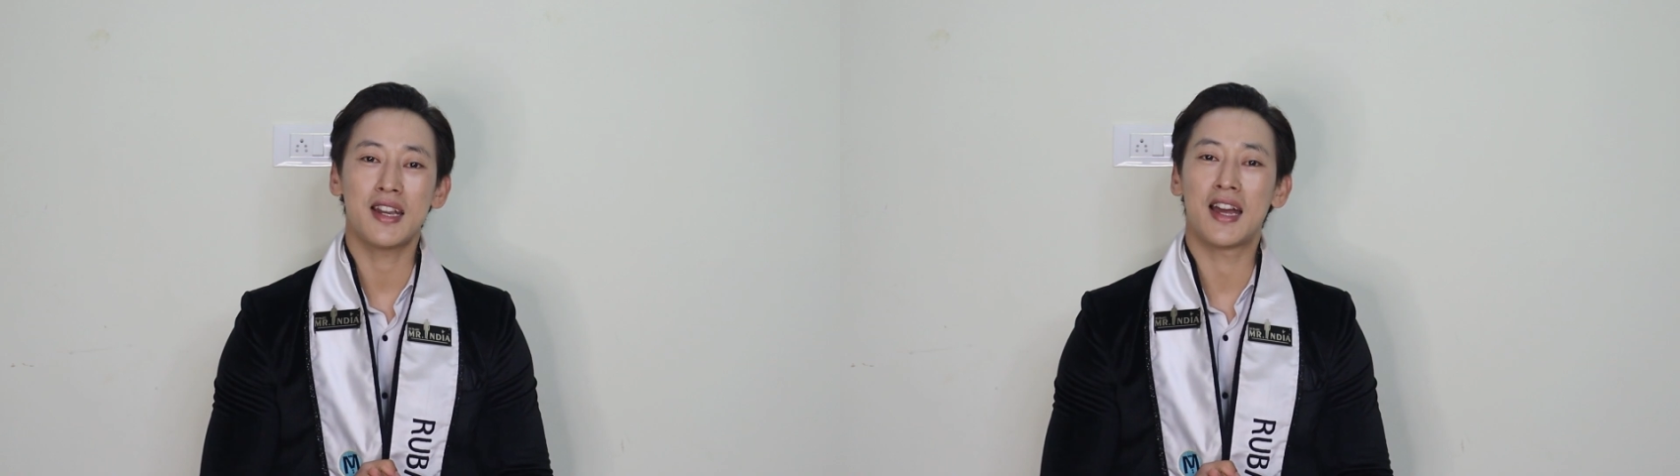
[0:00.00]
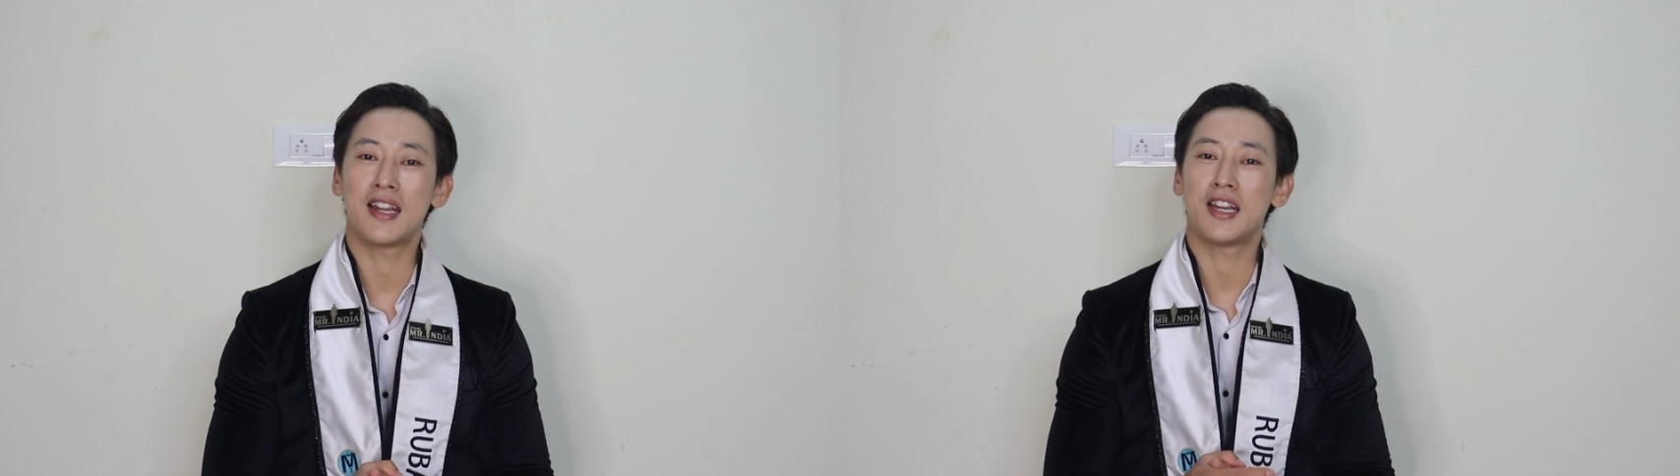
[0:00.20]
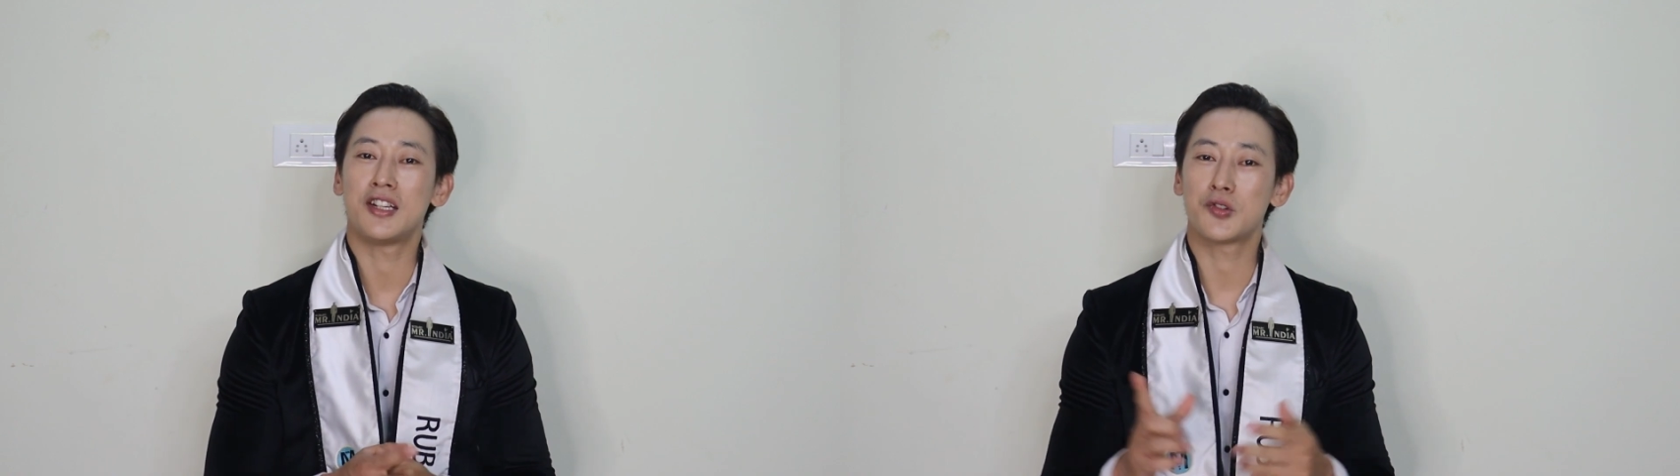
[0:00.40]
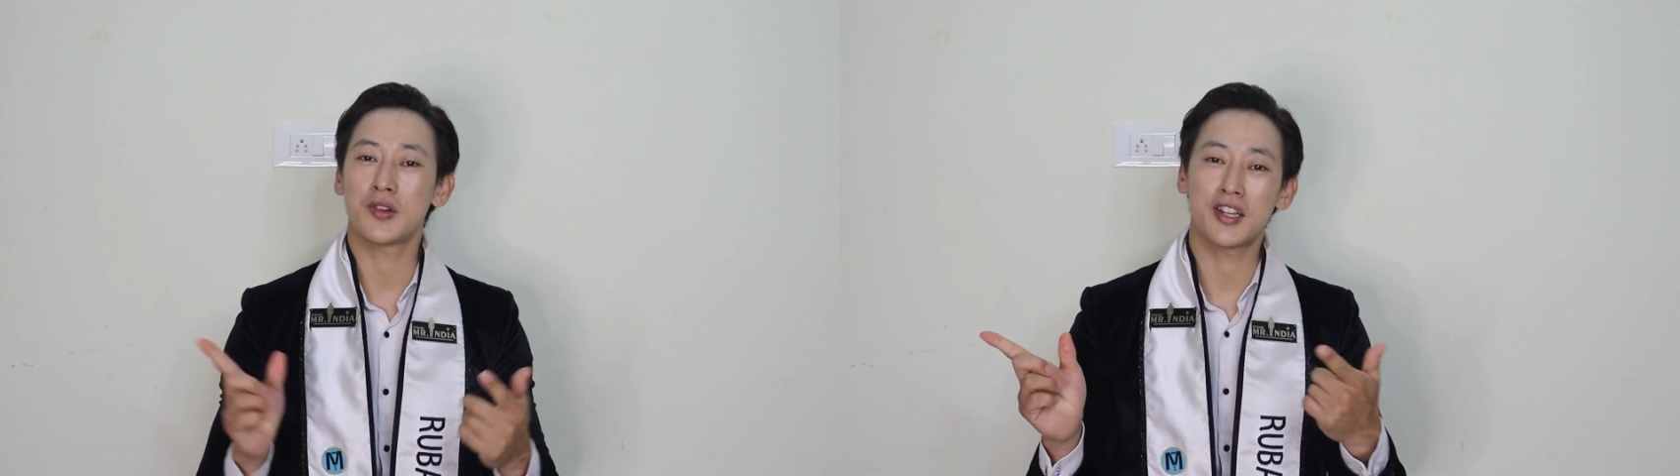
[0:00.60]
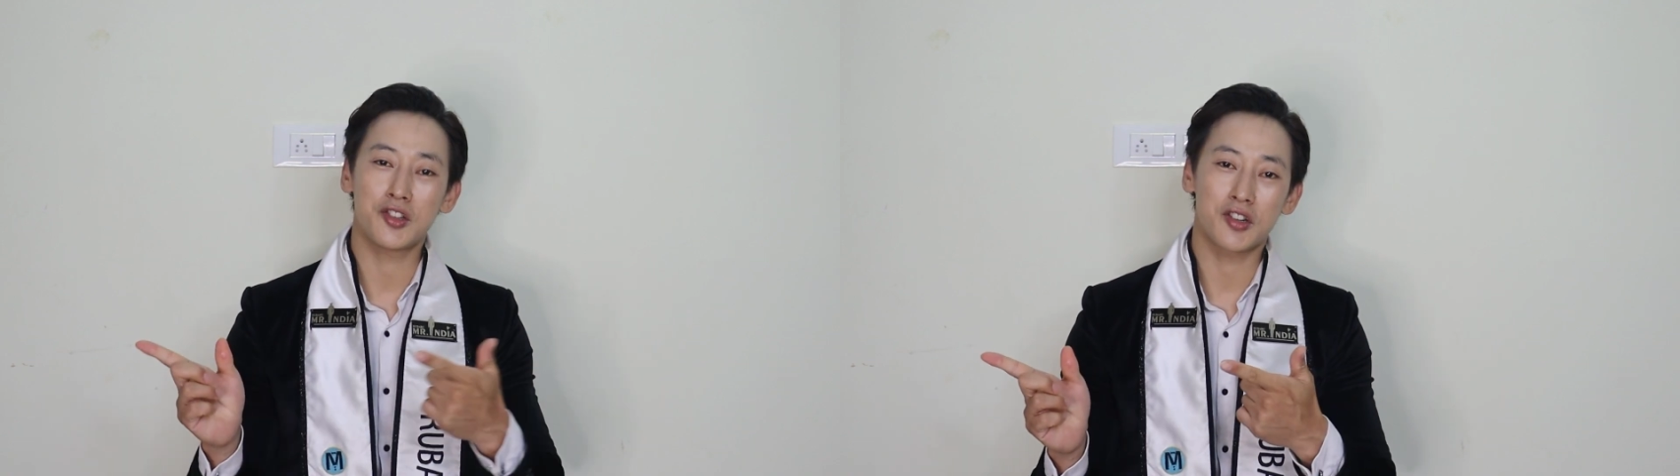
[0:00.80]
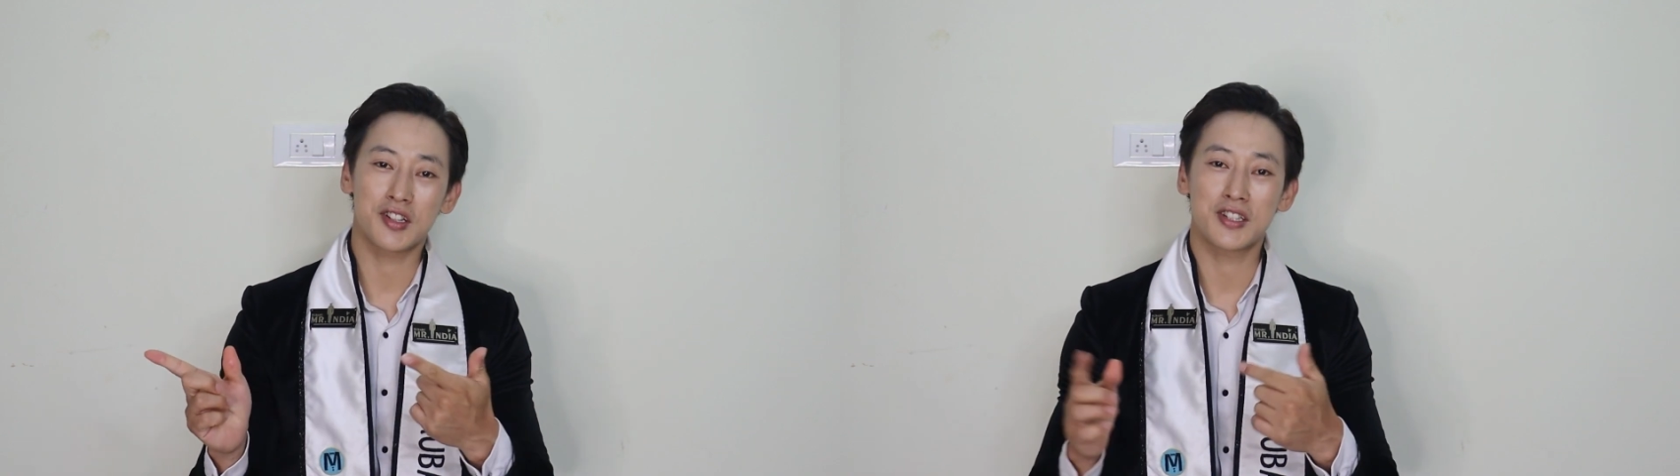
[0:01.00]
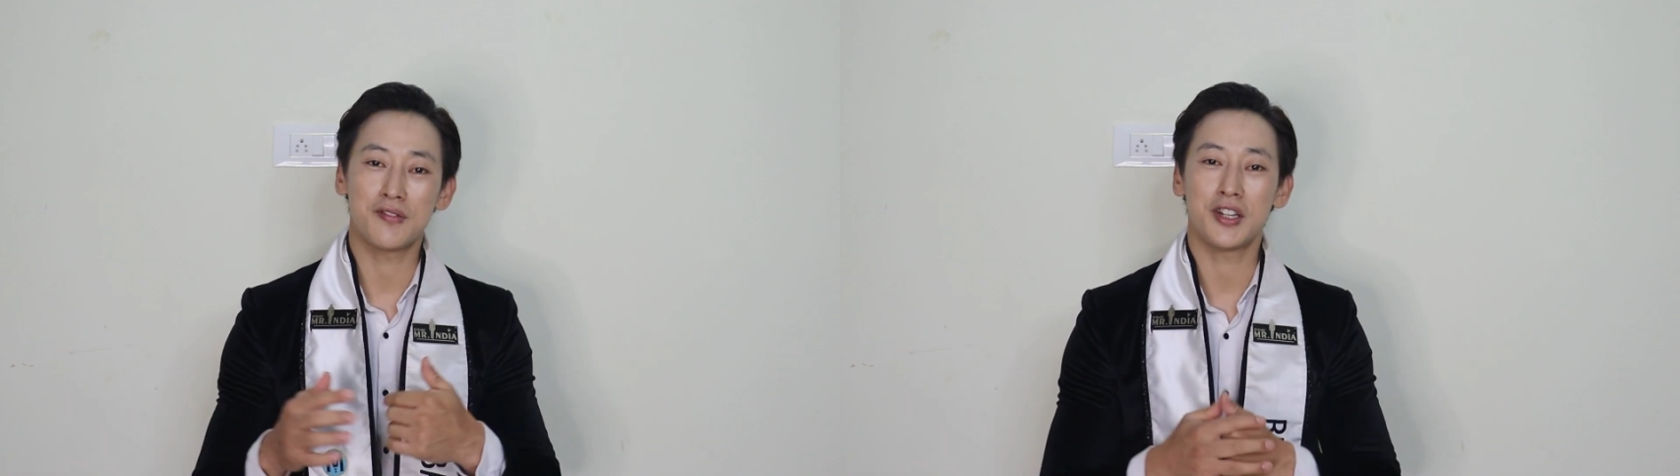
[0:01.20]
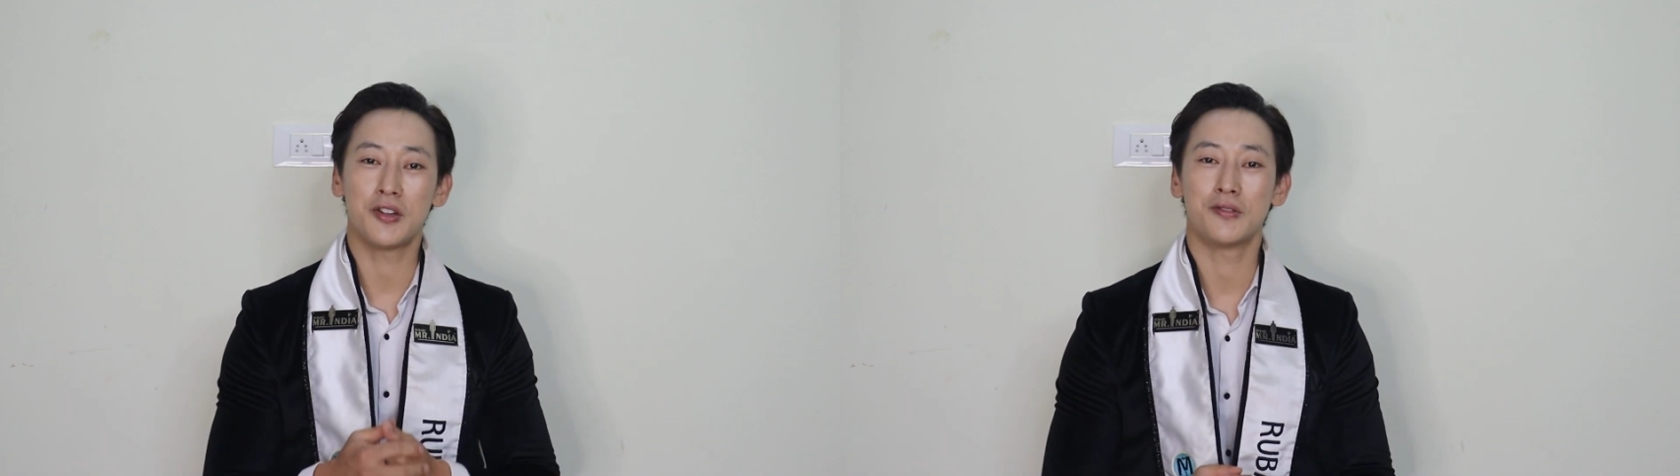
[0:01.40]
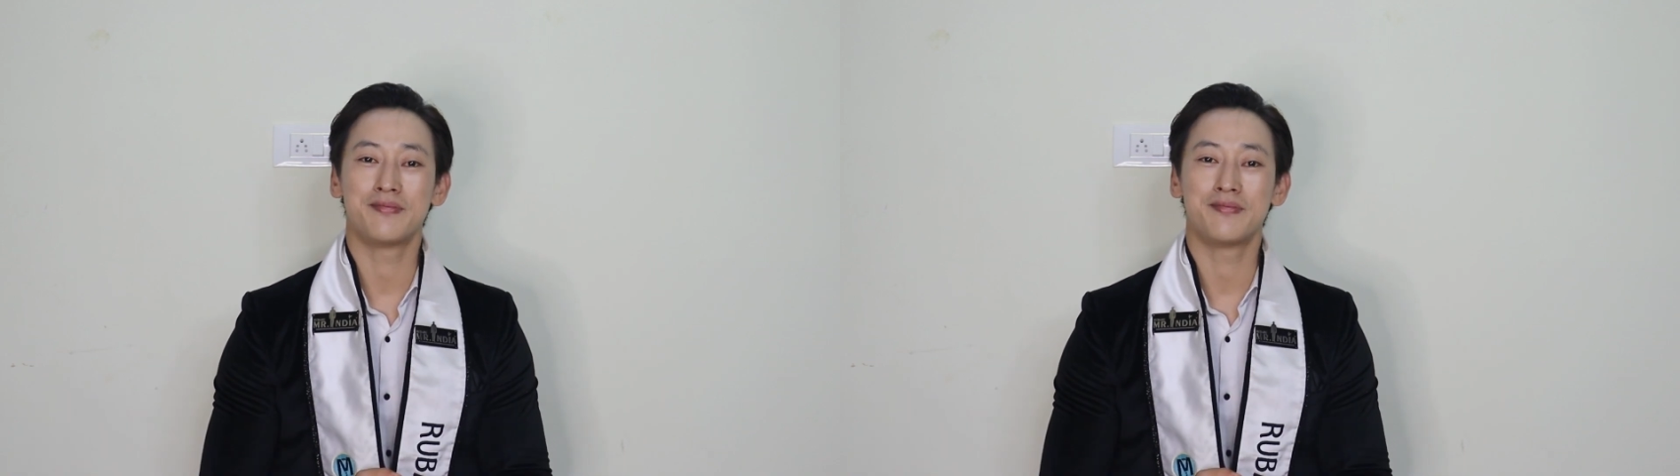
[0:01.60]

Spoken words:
and enjoy the introduction video.